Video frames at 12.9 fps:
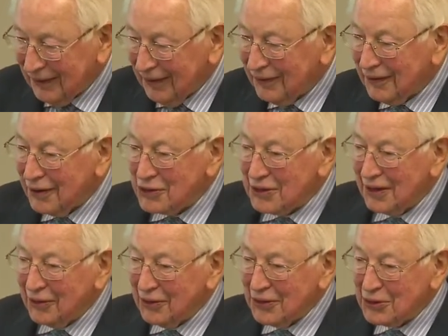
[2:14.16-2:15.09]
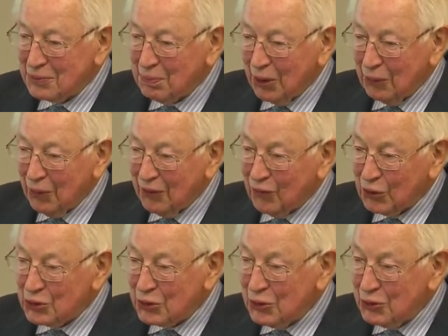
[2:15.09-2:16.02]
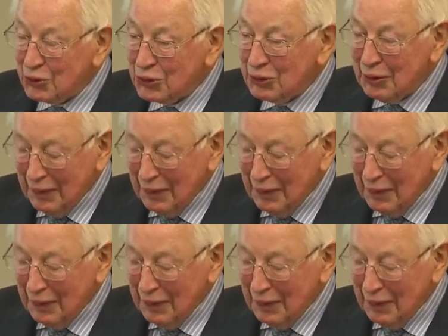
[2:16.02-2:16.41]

and I say this by way of excuse,